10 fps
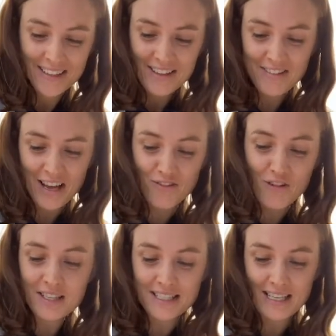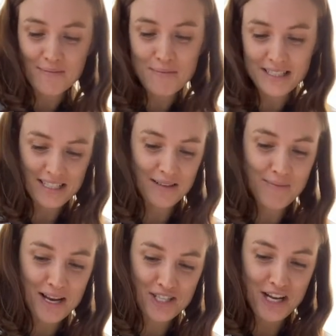like rustic
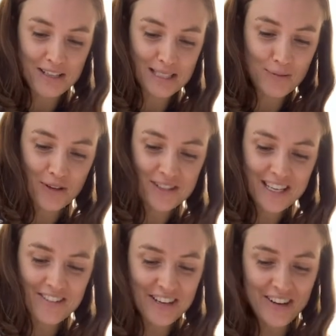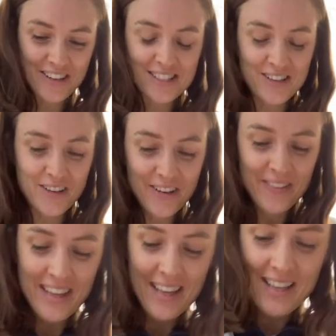mashing, I suppose. There we go. So
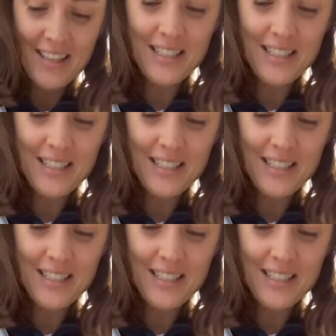this